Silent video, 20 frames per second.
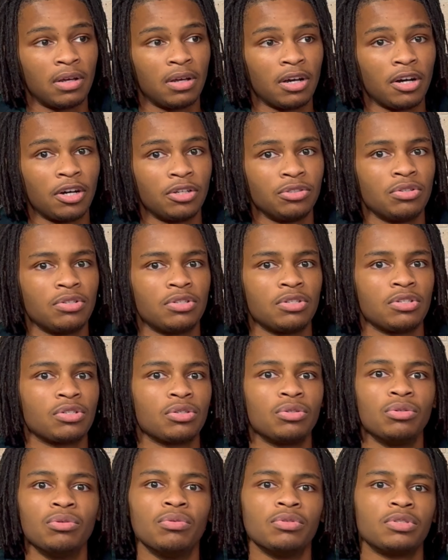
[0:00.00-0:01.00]
hundreds of
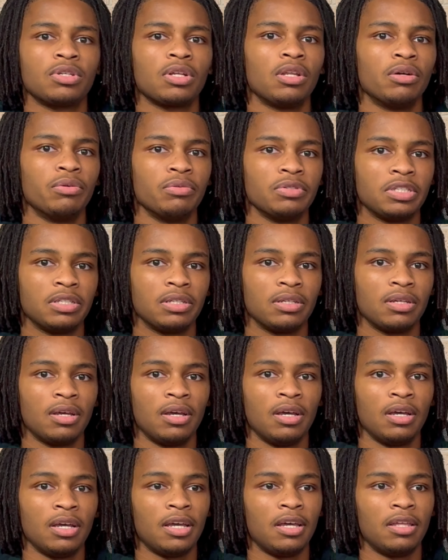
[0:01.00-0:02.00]
schools closing
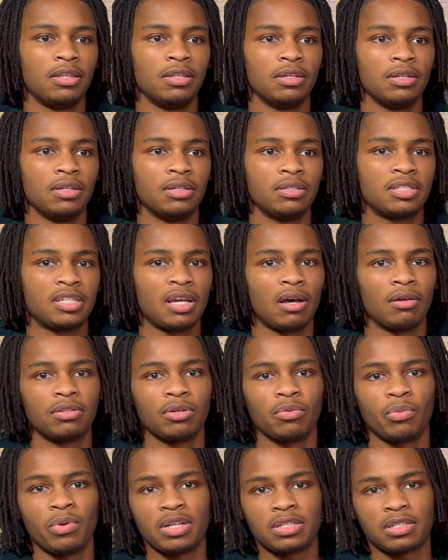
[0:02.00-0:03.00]
in the south
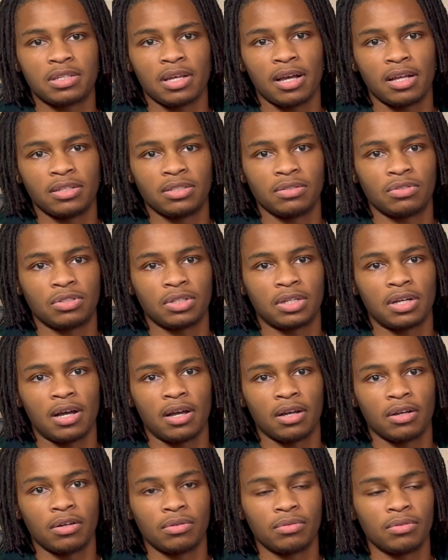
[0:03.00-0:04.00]
and west sides of
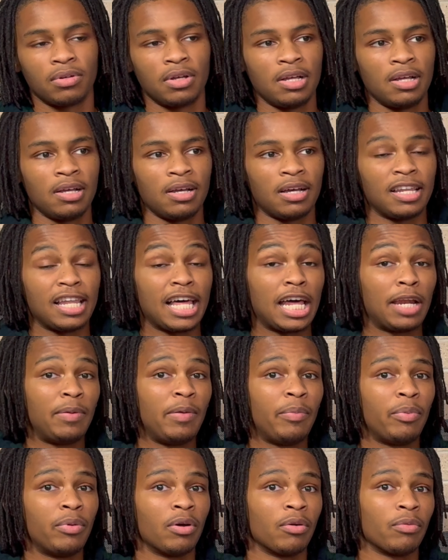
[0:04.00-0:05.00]
Chicago. A lot of
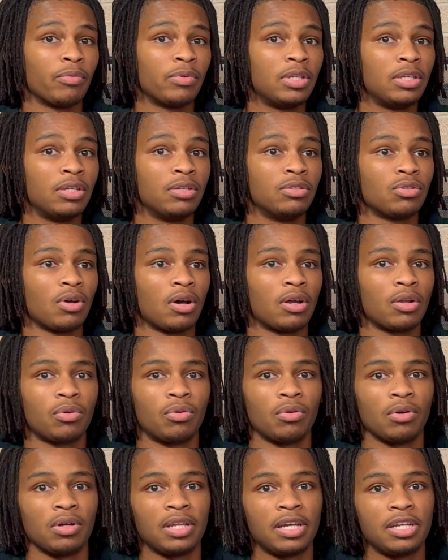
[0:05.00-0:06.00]
people don't really draw the
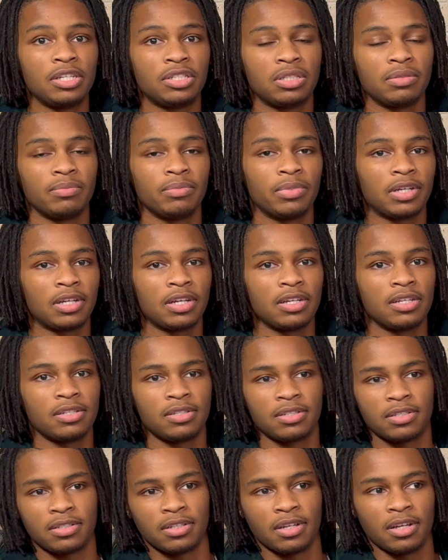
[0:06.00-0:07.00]
correlation
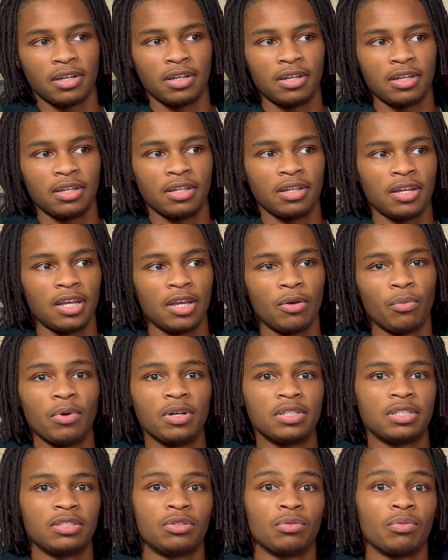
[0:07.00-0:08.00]
because it
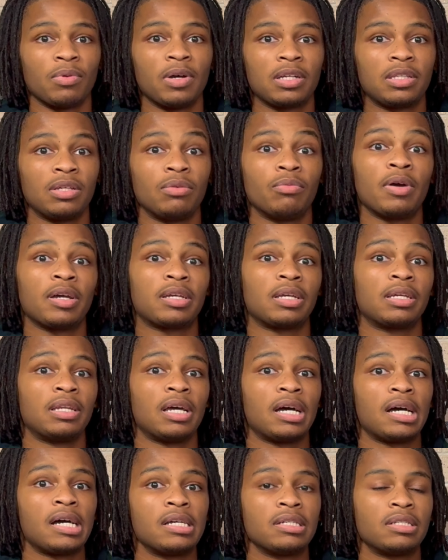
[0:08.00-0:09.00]
wasn't directly
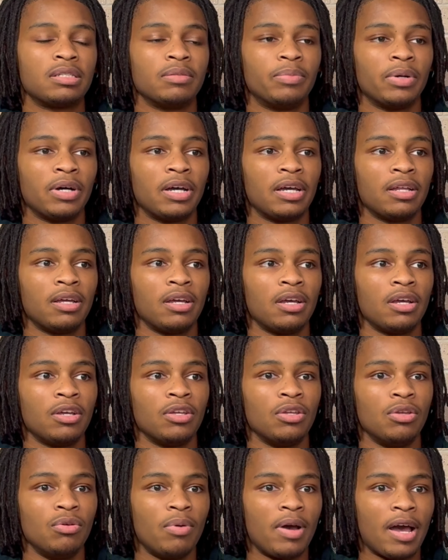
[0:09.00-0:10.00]
recognized, but
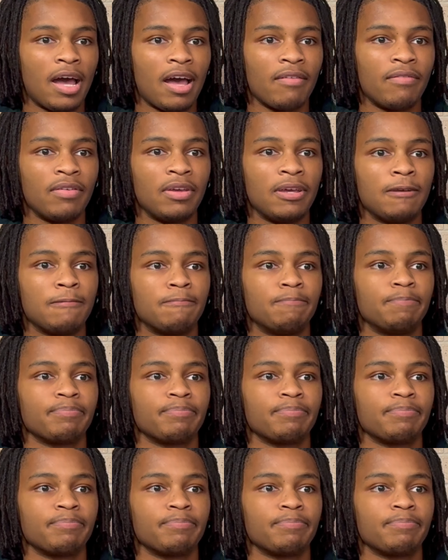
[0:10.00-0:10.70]
you having